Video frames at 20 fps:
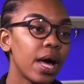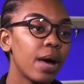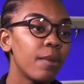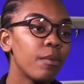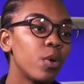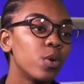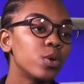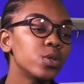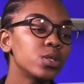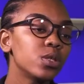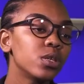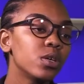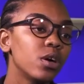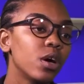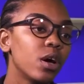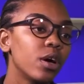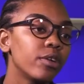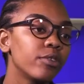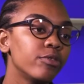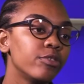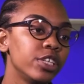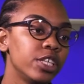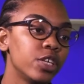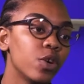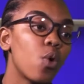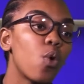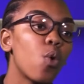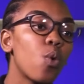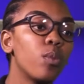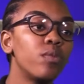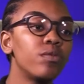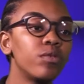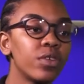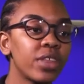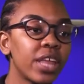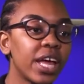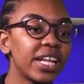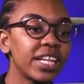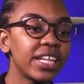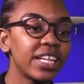also really hopeful
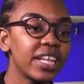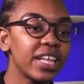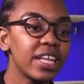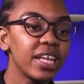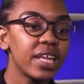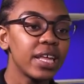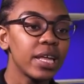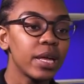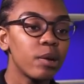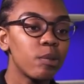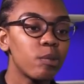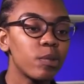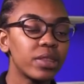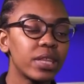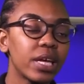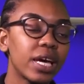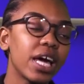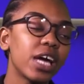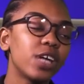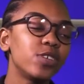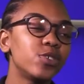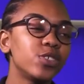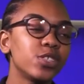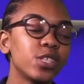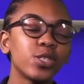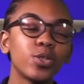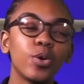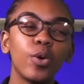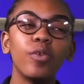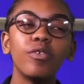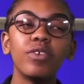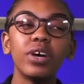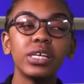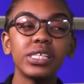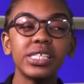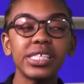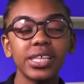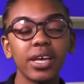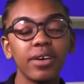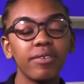that with the country, there's over
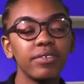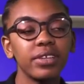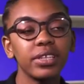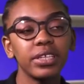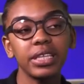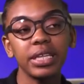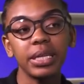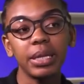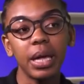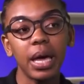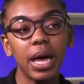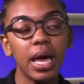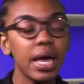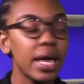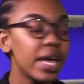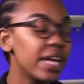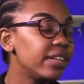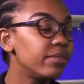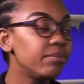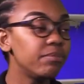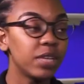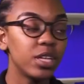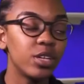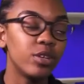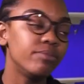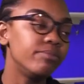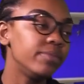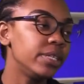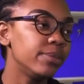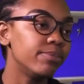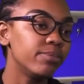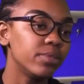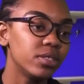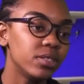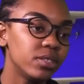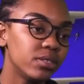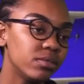8 million people,